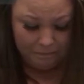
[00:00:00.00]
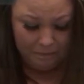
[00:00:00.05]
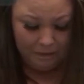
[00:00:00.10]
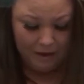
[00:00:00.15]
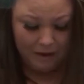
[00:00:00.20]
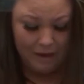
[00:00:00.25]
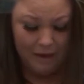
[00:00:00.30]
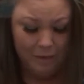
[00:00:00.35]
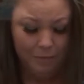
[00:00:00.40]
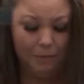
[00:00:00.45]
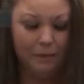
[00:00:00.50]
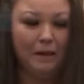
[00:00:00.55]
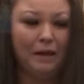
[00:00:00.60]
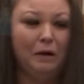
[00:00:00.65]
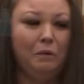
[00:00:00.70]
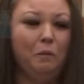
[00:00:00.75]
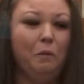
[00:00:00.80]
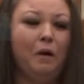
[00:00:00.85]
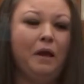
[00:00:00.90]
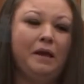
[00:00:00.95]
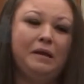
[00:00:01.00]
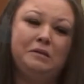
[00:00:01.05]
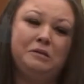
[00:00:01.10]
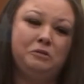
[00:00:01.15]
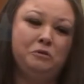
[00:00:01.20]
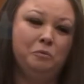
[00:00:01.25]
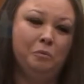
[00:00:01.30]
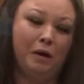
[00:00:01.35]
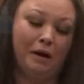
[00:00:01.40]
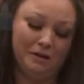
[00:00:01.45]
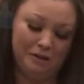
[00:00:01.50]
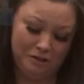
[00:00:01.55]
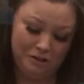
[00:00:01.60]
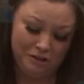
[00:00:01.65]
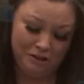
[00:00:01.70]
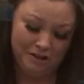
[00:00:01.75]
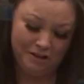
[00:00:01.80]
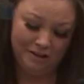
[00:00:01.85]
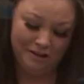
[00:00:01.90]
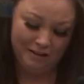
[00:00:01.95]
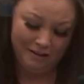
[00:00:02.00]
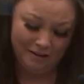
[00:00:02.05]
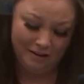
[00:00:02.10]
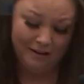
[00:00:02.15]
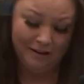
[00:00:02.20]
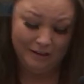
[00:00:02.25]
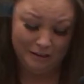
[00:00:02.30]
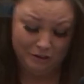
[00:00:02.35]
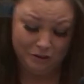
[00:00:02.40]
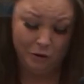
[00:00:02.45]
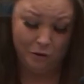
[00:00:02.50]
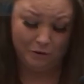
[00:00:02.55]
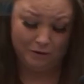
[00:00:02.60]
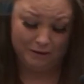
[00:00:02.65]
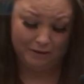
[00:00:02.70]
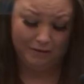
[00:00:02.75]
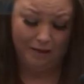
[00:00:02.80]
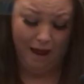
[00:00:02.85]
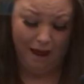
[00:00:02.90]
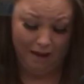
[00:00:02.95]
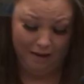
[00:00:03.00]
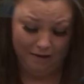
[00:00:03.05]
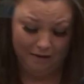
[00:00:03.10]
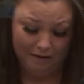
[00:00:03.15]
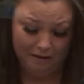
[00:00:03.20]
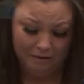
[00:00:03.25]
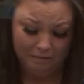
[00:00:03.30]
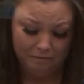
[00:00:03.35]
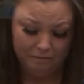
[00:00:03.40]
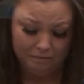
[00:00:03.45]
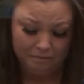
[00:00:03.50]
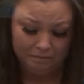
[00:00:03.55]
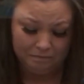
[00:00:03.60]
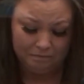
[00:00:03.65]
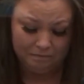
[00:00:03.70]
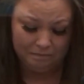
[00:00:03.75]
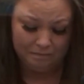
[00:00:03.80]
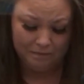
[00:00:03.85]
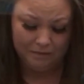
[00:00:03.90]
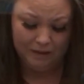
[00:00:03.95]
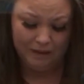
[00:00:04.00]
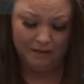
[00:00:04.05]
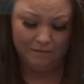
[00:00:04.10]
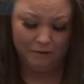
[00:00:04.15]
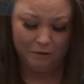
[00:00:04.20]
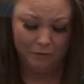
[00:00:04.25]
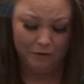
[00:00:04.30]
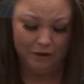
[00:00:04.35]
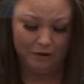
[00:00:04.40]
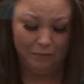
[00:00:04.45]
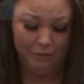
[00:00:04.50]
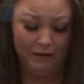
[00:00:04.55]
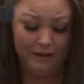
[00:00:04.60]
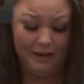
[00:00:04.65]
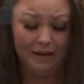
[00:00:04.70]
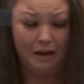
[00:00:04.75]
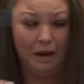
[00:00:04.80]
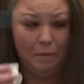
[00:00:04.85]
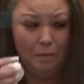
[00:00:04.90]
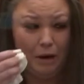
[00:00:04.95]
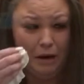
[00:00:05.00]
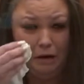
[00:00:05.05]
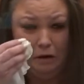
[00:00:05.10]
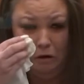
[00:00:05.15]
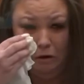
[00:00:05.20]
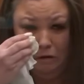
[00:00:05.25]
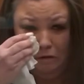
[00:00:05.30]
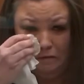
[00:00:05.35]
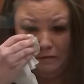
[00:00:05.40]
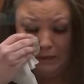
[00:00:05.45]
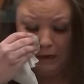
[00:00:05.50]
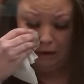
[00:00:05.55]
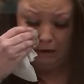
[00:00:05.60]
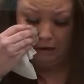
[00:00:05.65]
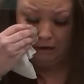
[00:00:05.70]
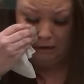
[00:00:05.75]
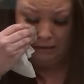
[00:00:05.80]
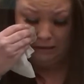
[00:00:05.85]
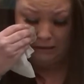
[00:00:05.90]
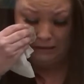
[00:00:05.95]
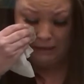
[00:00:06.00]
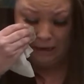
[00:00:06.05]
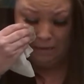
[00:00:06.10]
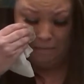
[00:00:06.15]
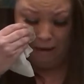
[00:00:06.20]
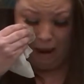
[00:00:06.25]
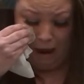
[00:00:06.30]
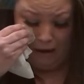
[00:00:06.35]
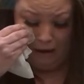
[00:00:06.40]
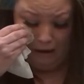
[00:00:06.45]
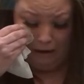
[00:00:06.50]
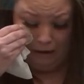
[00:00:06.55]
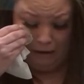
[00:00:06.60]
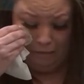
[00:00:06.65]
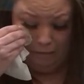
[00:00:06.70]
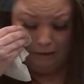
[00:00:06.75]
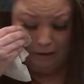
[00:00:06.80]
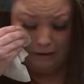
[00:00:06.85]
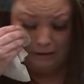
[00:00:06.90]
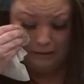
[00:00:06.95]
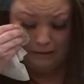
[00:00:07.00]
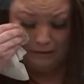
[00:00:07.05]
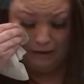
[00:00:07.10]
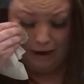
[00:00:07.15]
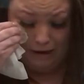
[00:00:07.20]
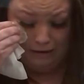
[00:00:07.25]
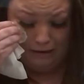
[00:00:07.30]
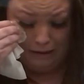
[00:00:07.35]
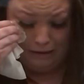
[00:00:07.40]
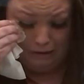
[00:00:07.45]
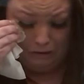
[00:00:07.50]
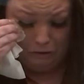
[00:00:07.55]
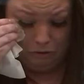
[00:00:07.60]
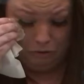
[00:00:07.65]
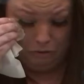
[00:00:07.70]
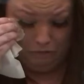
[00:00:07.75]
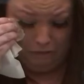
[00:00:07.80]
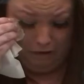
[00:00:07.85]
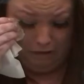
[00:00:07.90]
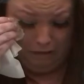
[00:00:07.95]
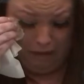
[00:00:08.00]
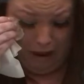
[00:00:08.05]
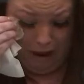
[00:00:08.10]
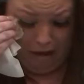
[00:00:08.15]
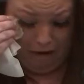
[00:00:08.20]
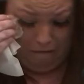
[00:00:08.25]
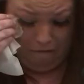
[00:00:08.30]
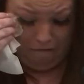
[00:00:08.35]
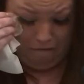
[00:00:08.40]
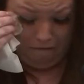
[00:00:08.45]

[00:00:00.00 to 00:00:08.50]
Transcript: He played way too much and he joked a lot. Even when he'd get on my nerves, I couldn't stay mad at him because Daunte's goofy laugh.